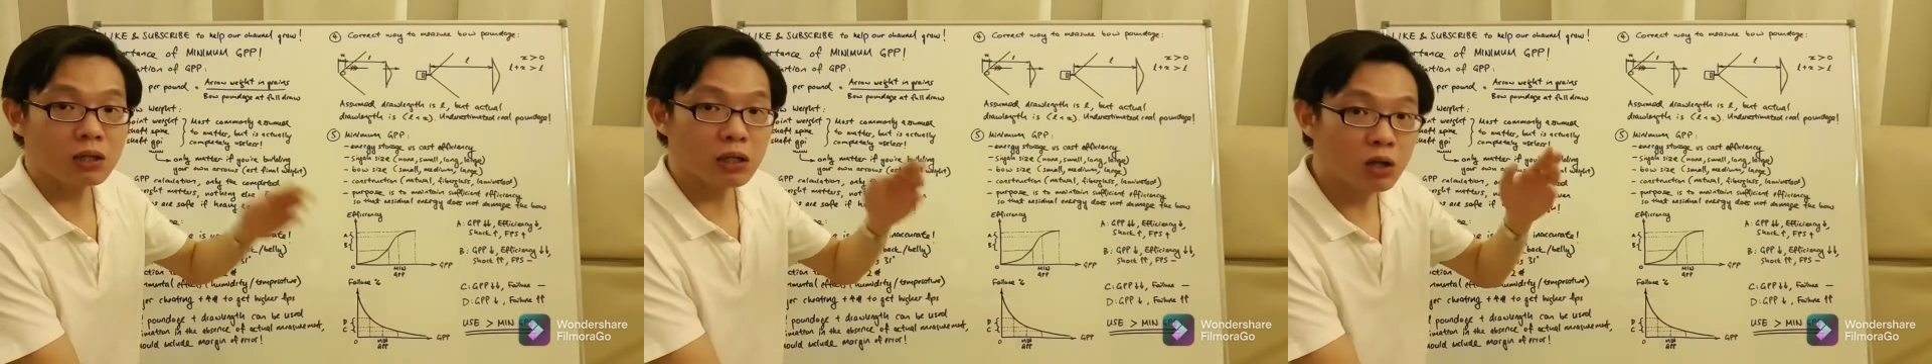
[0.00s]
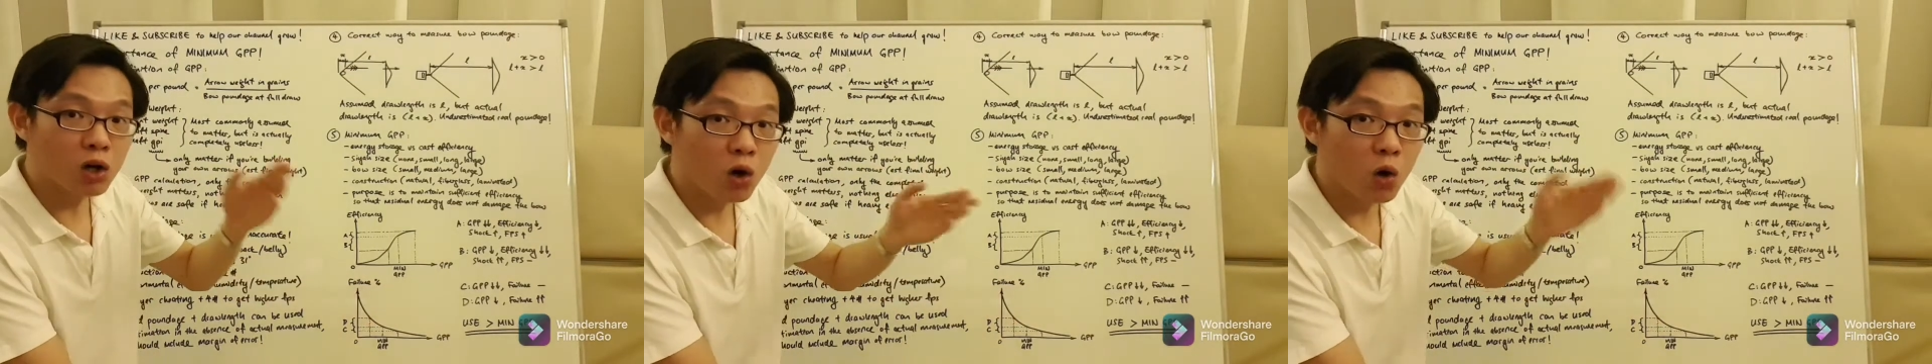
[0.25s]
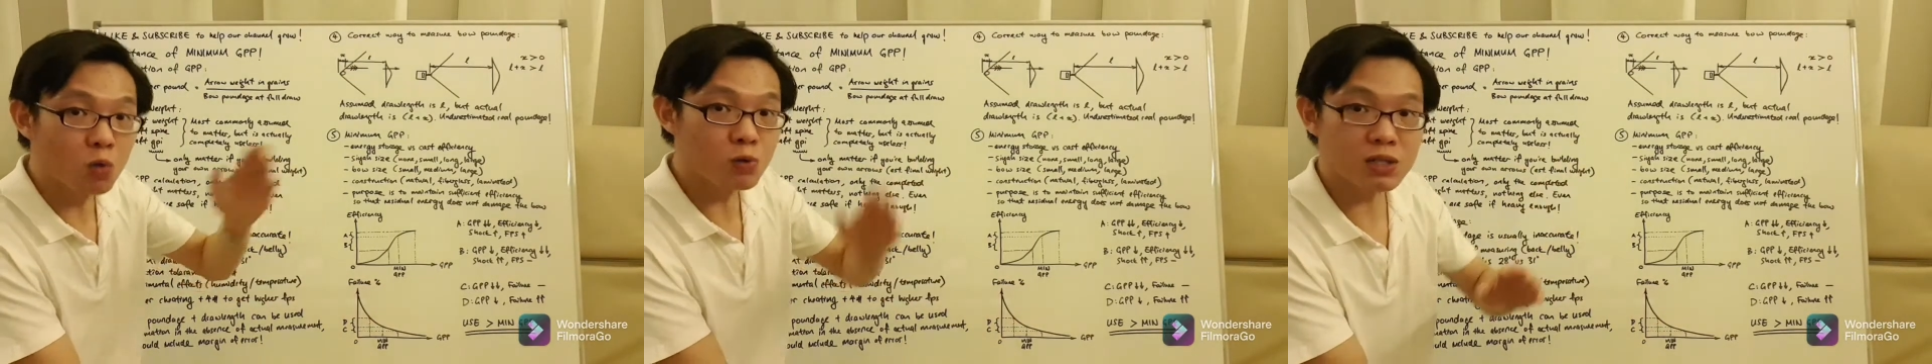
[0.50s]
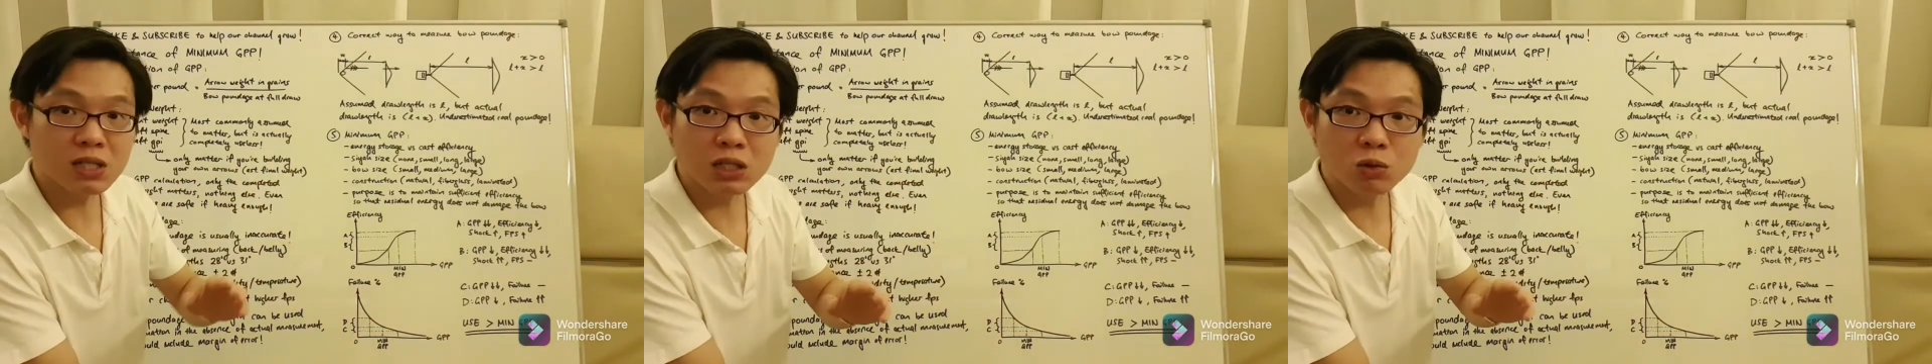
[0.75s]
the
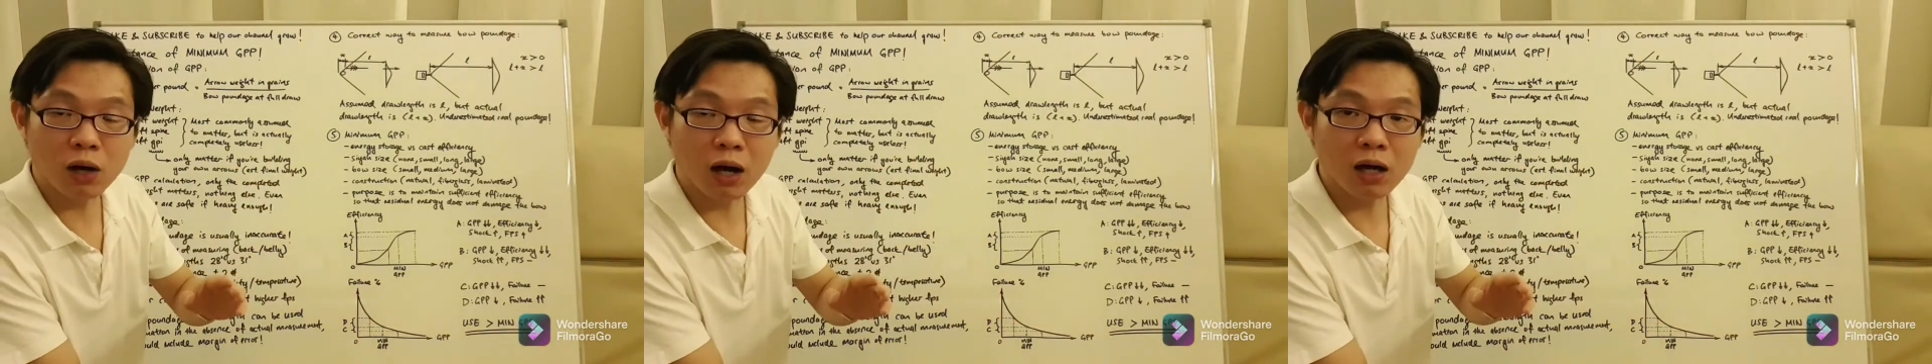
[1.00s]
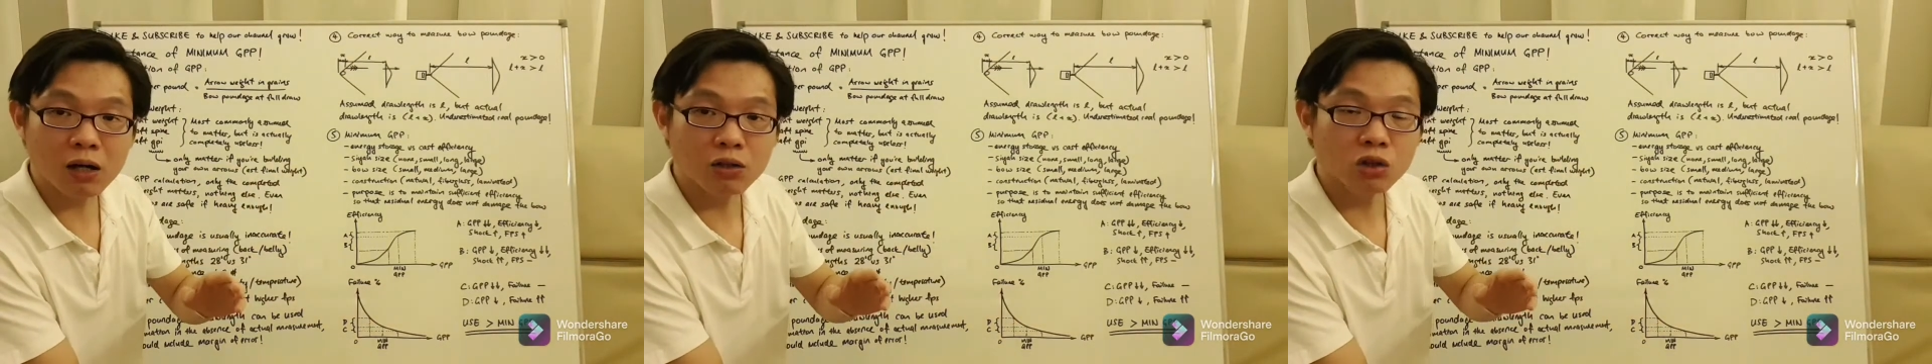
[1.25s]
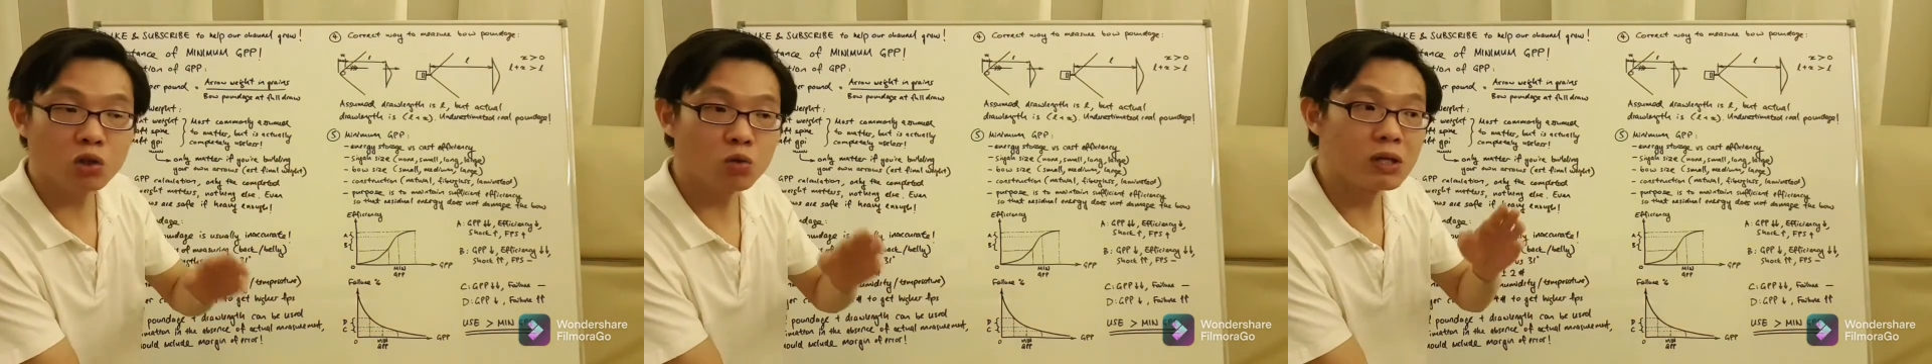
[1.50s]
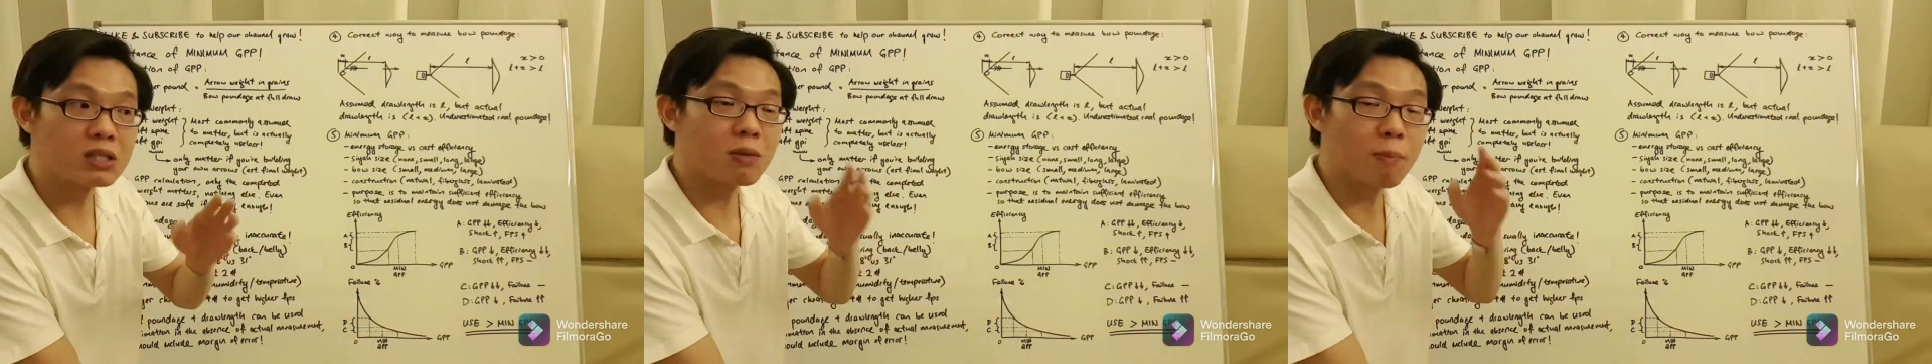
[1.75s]
closer you are
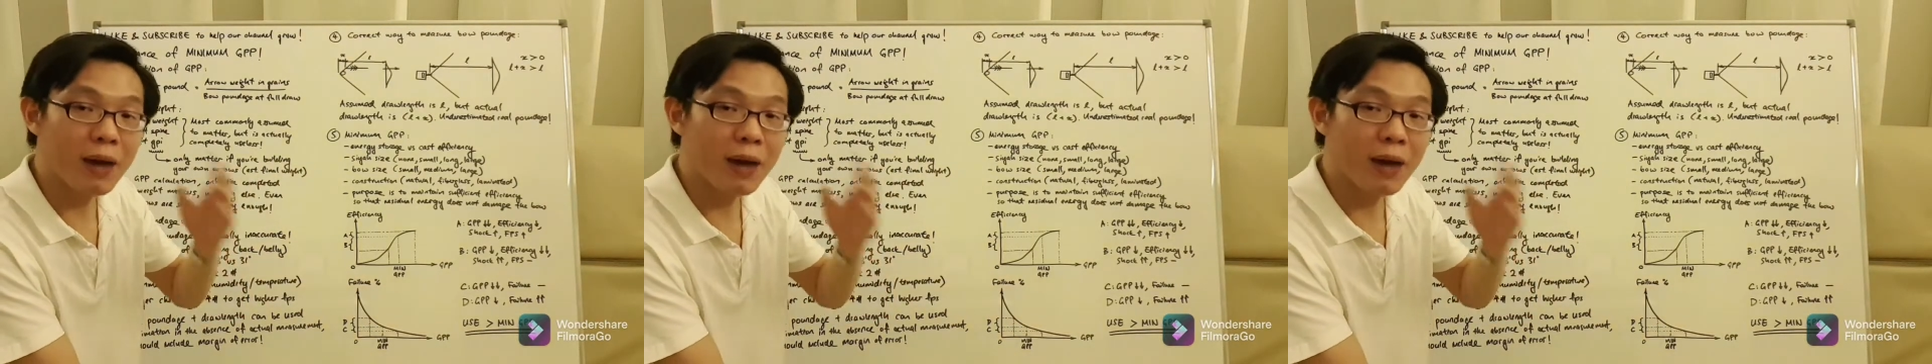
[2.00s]
to its